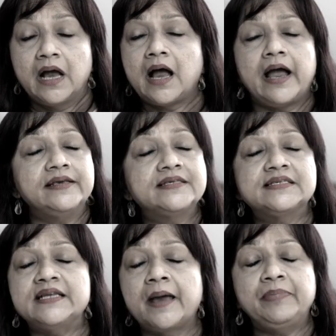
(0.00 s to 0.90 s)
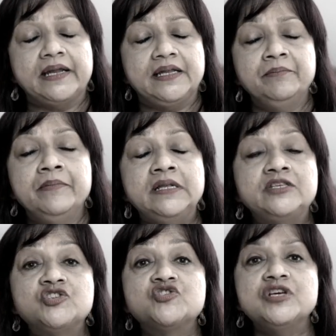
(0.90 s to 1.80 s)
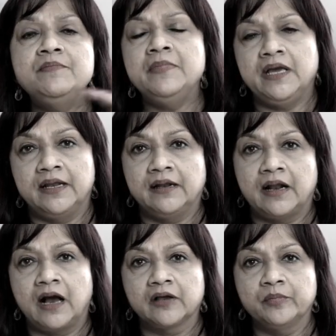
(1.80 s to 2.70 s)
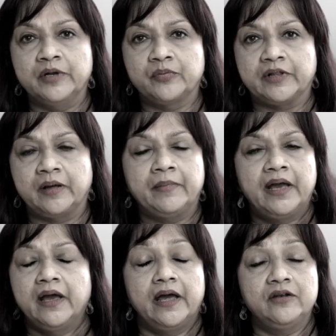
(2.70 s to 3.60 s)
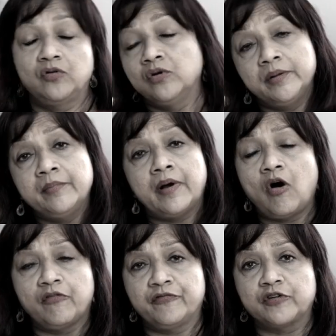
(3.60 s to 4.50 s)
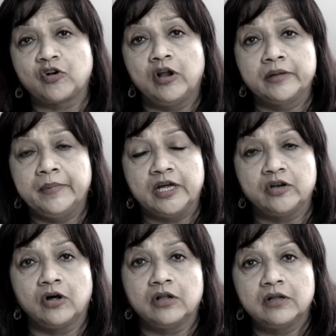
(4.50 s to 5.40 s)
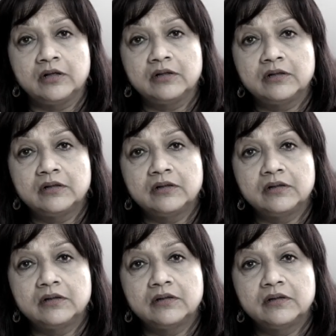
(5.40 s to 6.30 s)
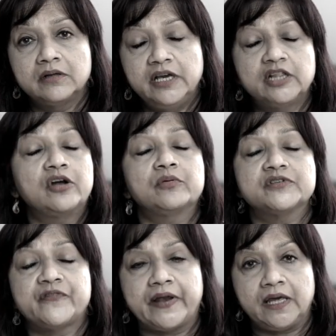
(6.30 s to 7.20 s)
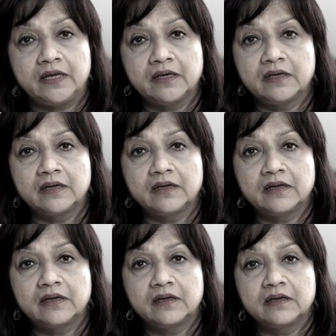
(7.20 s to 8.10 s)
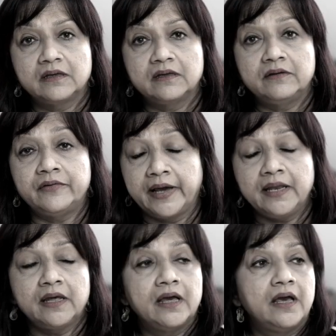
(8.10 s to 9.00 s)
I snapped at him midstream in an argument with him and told him off for calling me a doll. He thought it was funny. Right?